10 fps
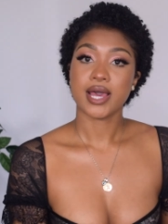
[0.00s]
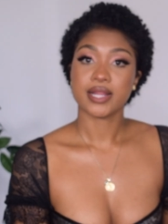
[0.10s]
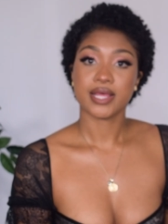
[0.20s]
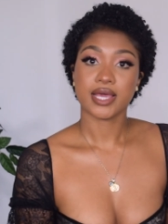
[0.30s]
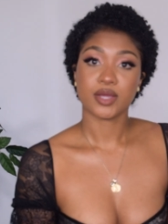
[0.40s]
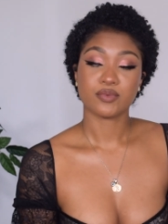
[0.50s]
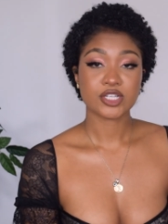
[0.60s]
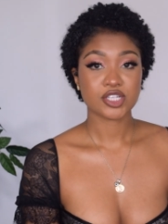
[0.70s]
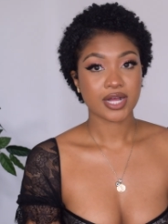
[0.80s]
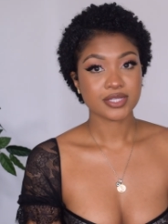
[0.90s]
And they
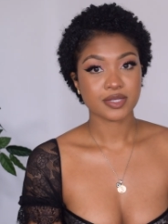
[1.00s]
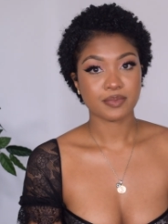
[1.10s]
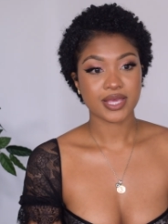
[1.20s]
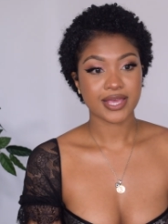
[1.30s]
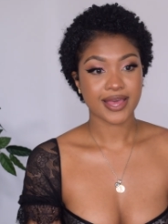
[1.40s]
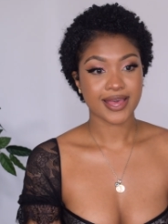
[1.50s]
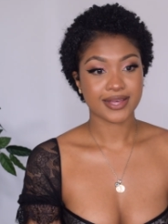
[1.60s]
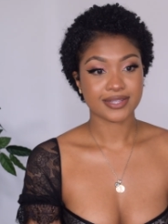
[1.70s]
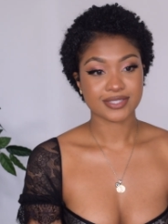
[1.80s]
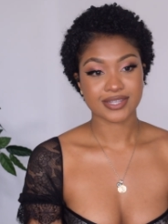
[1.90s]
reached out to me
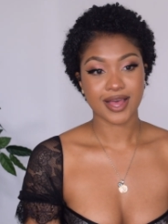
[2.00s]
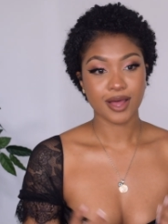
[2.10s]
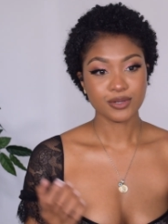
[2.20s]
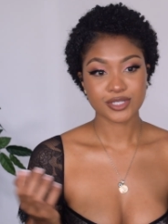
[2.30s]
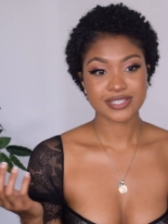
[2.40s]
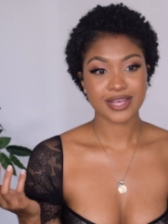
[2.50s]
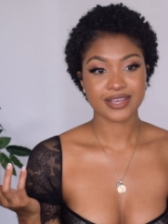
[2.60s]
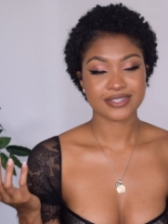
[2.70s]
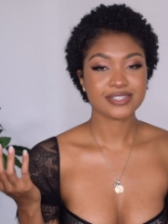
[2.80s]
and I was just like,